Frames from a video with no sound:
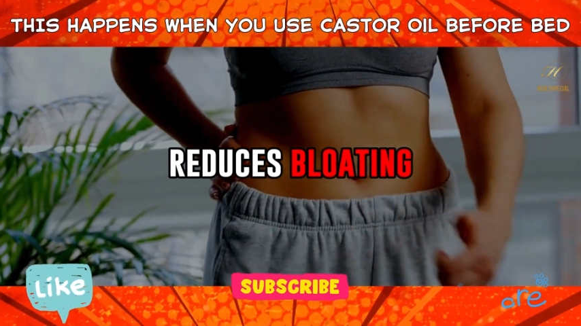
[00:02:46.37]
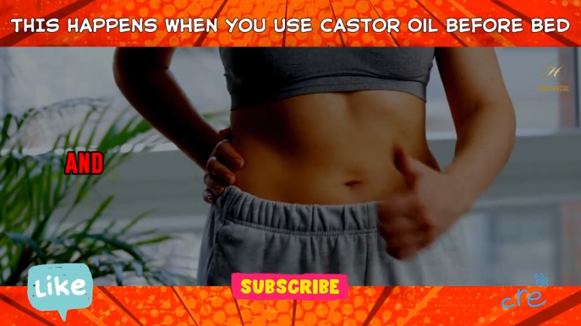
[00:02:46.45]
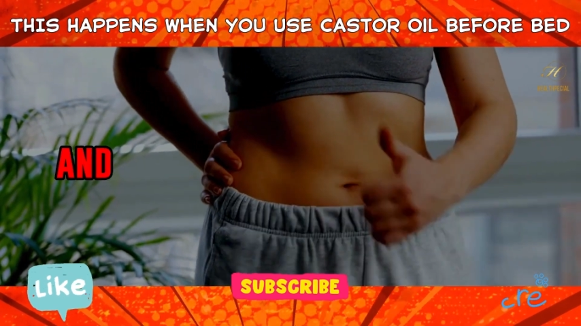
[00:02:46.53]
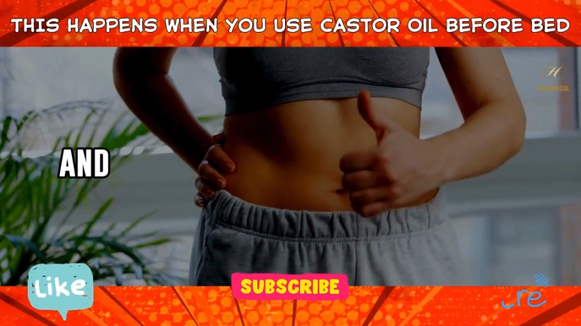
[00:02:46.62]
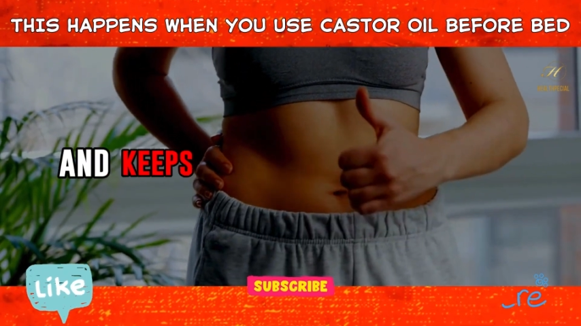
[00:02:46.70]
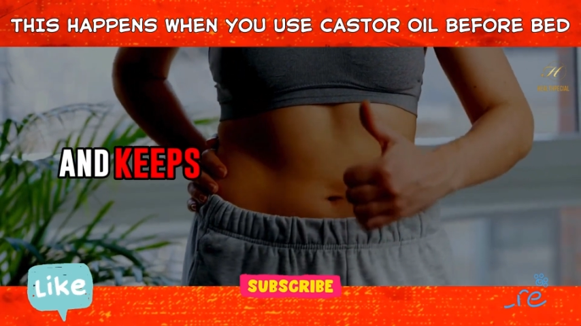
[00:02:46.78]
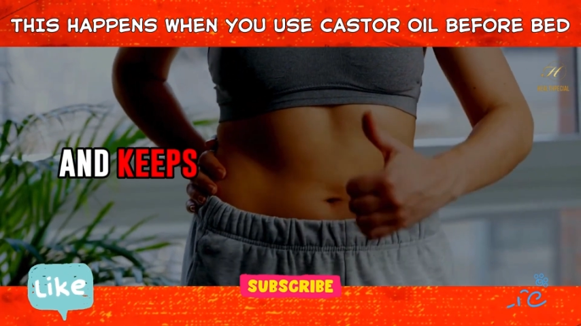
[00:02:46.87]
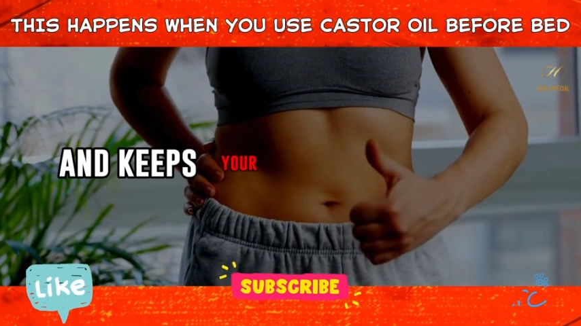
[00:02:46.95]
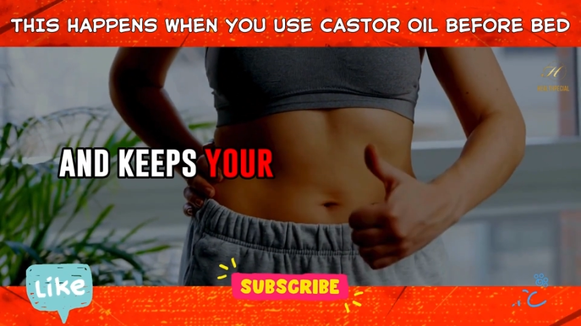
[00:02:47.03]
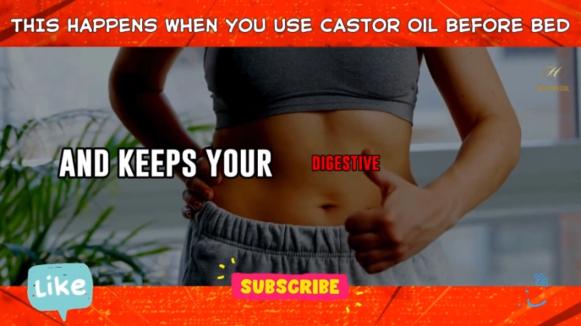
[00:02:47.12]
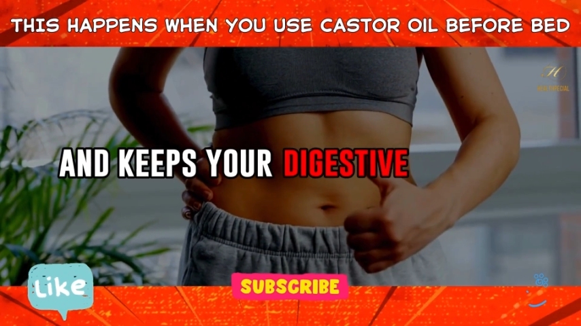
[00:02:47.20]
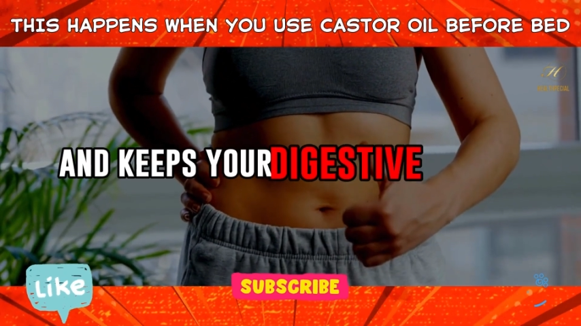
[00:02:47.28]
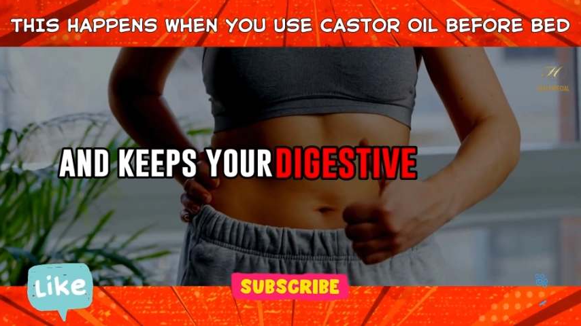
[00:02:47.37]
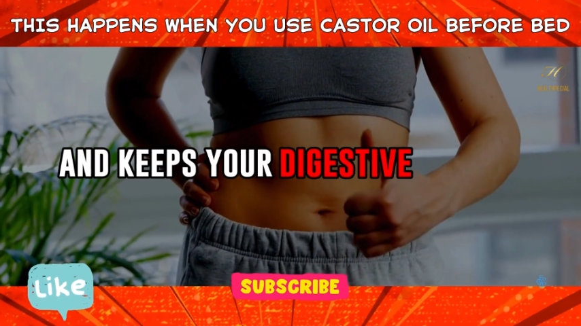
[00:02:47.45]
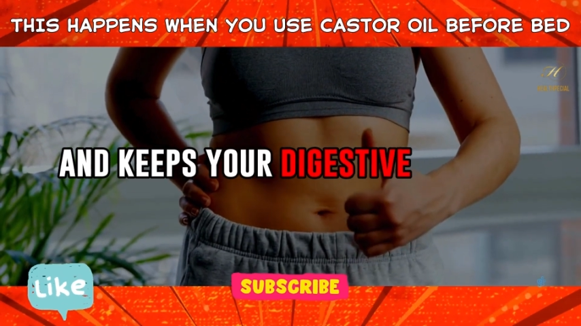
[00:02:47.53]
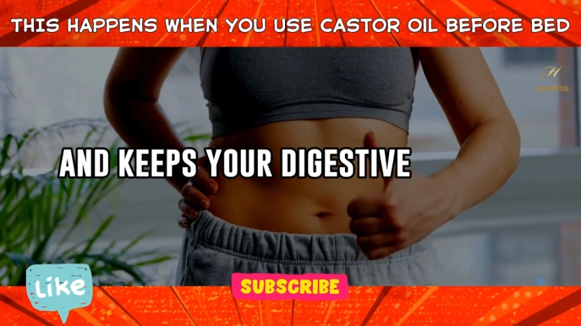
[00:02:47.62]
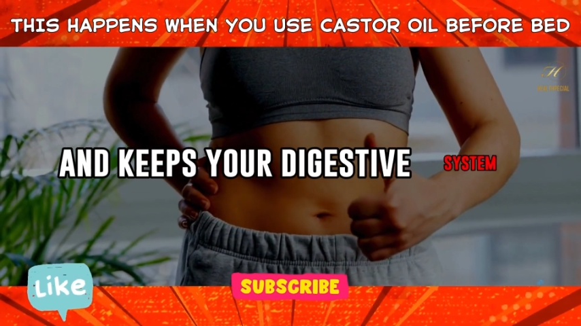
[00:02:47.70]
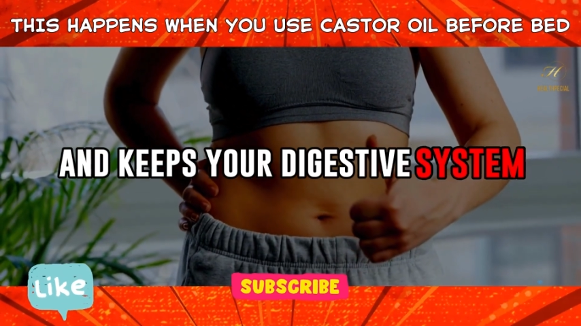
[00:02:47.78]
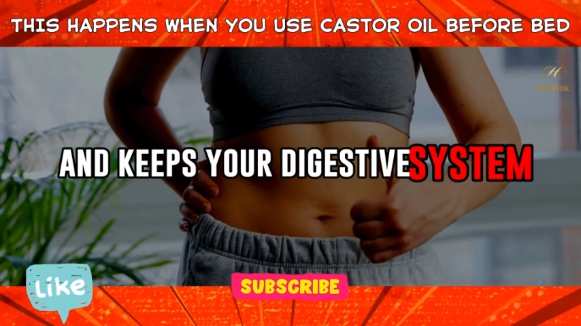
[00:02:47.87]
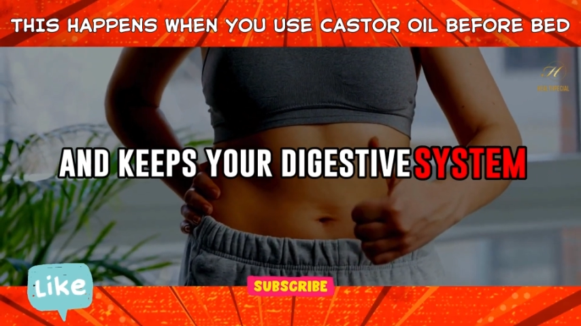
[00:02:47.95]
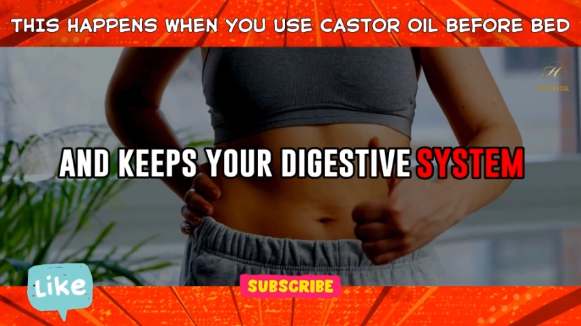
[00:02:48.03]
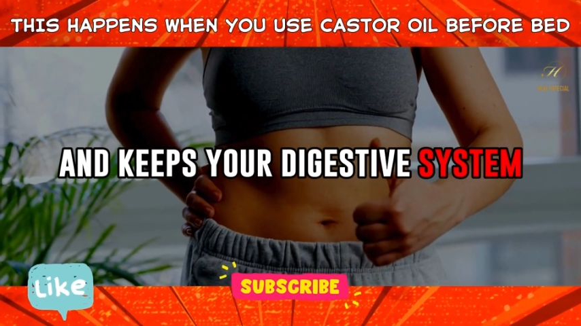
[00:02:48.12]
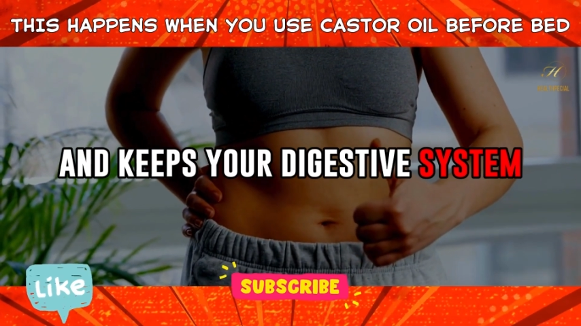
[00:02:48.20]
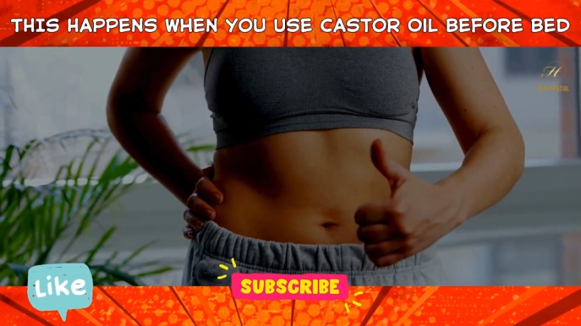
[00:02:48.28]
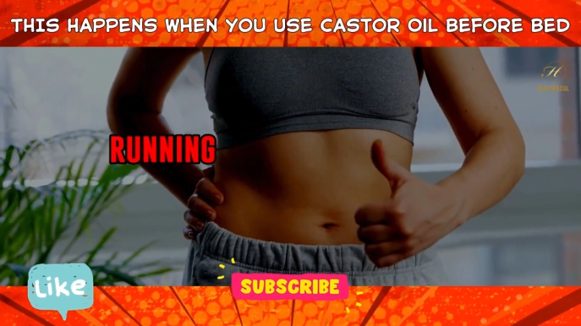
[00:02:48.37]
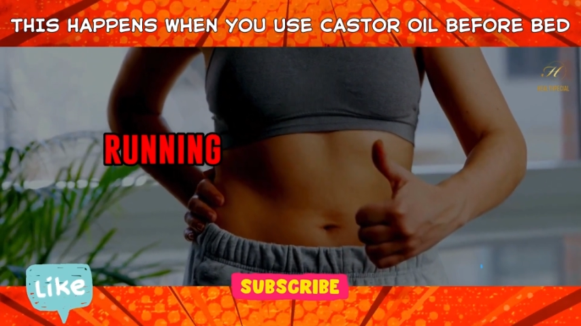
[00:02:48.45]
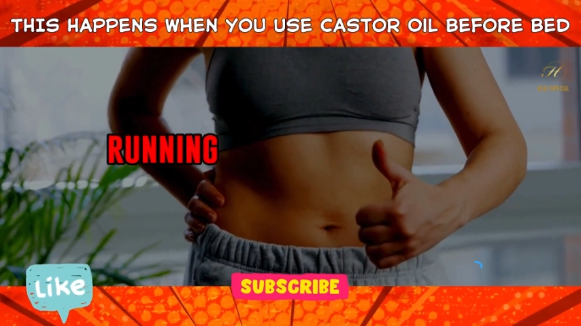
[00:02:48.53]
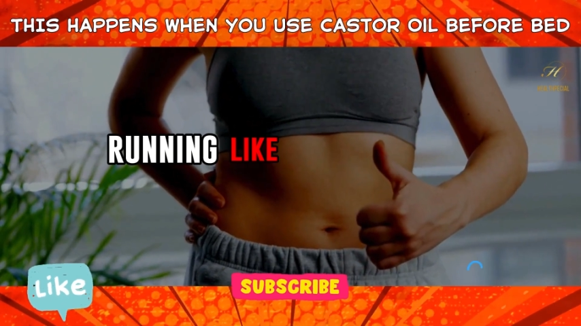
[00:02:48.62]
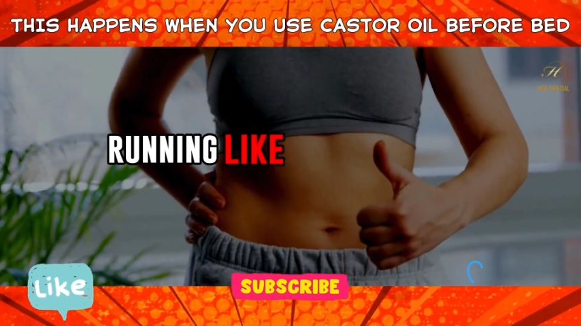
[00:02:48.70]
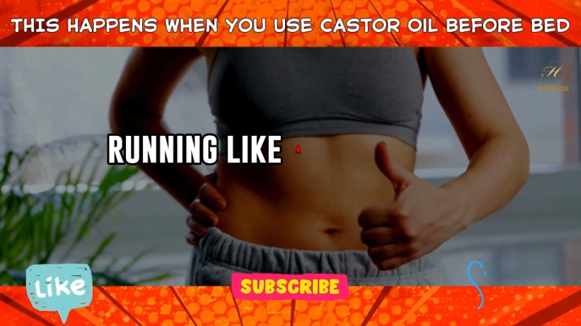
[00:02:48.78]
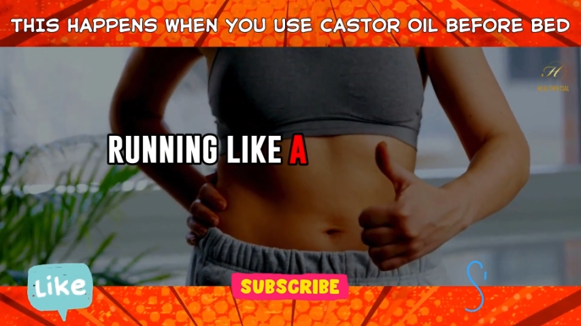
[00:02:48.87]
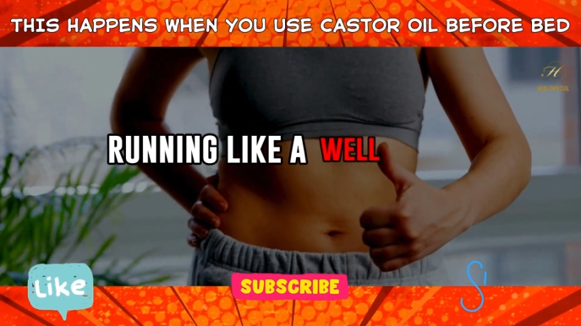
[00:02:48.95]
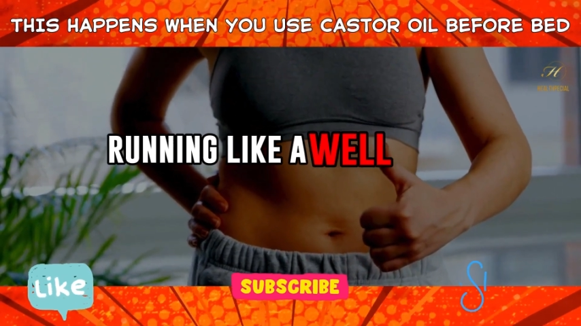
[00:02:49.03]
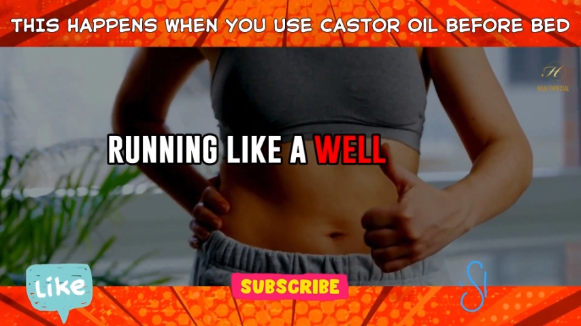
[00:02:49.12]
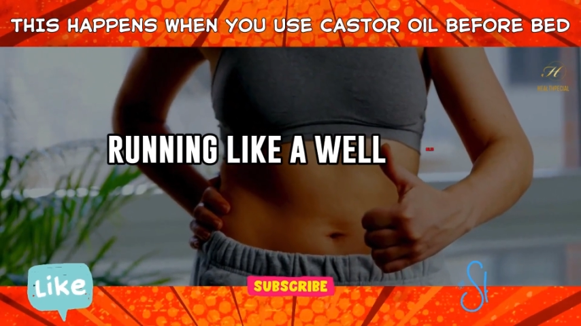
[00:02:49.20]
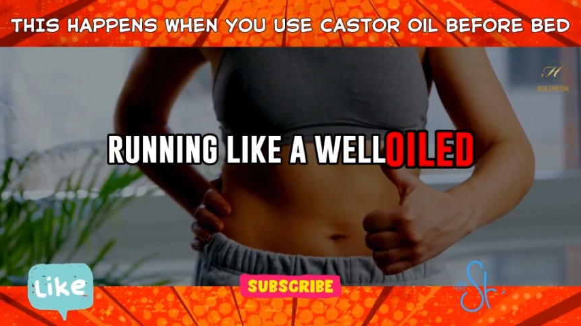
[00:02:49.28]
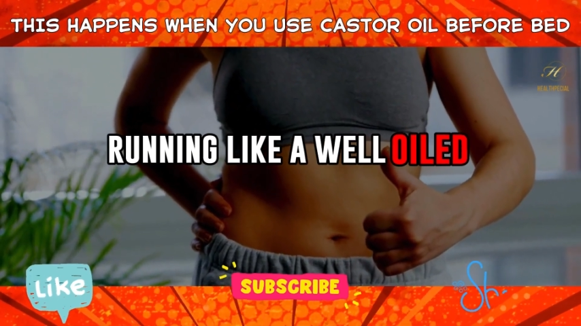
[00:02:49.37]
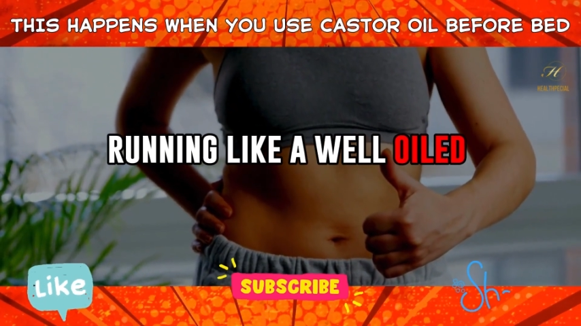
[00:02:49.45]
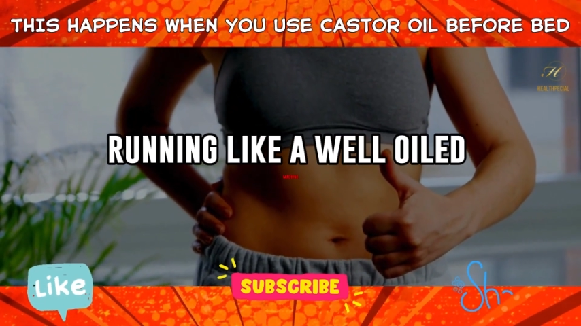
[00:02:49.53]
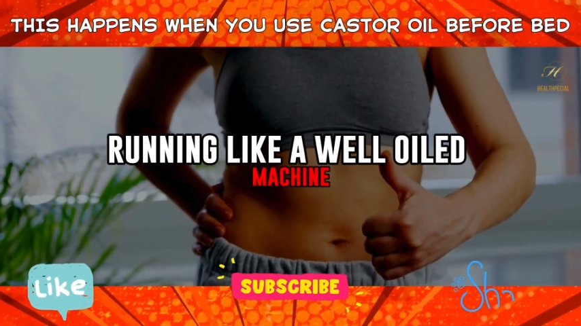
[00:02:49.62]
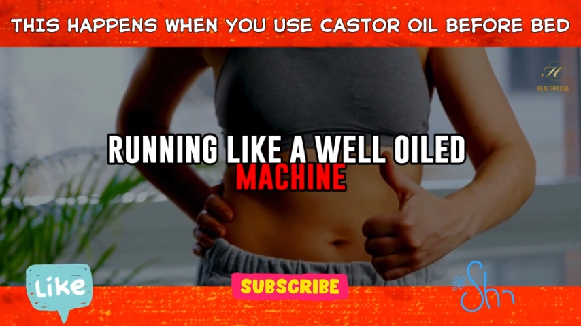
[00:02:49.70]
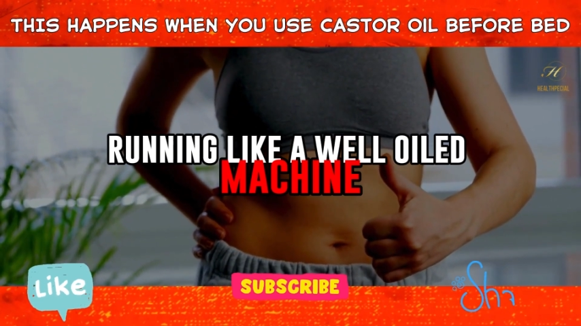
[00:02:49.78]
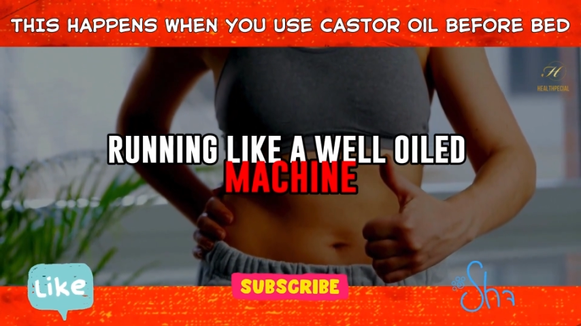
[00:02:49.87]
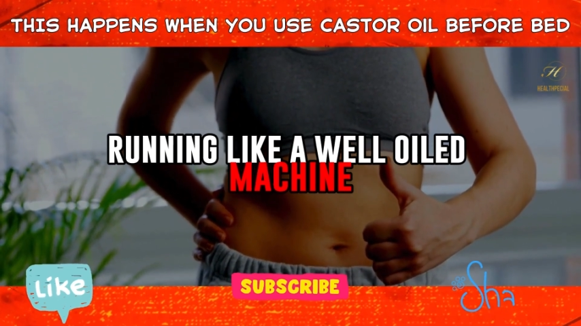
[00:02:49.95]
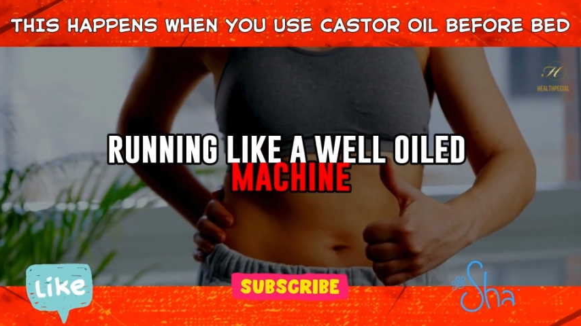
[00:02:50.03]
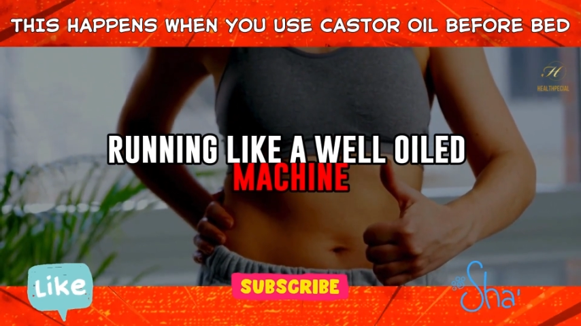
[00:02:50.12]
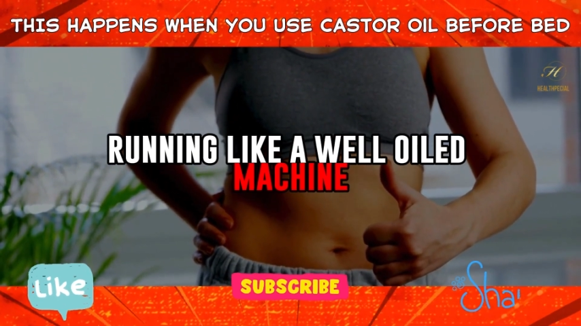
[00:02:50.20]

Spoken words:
Nobody's mouth can be seen.